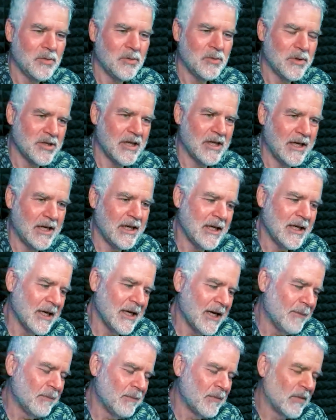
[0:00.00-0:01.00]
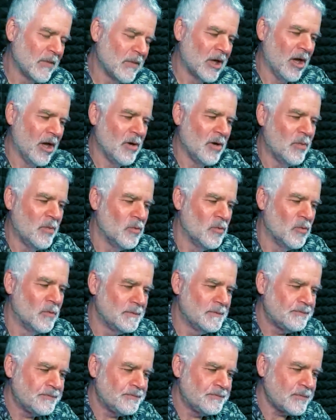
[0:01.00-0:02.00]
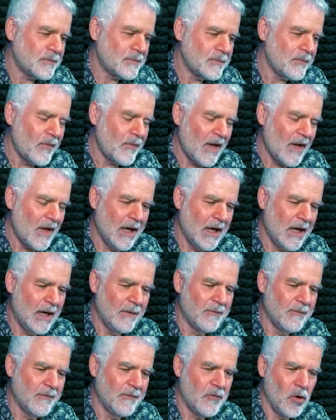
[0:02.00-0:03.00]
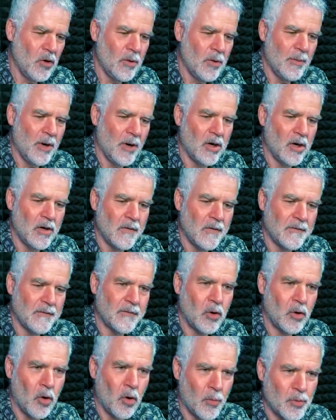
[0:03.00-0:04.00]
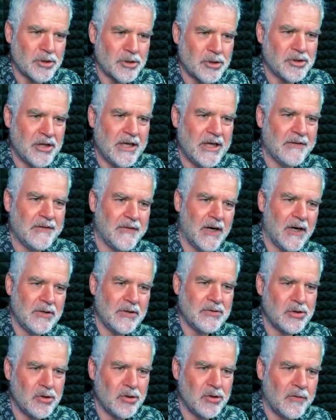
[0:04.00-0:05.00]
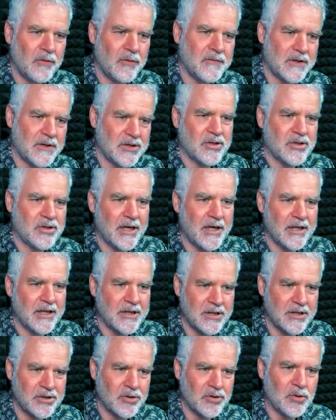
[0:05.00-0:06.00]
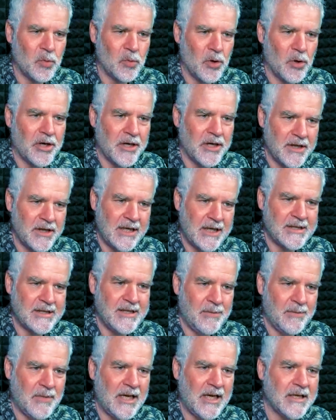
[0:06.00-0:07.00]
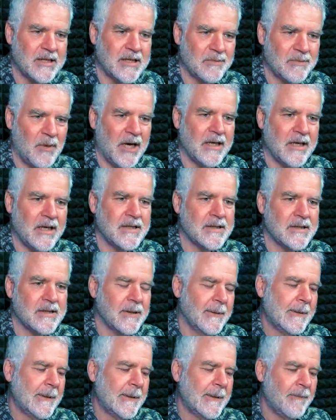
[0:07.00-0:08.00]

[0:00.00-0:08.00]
which is a um, global um, firm of corporate CFOs who have decided to sort of work in the SME space. Yep.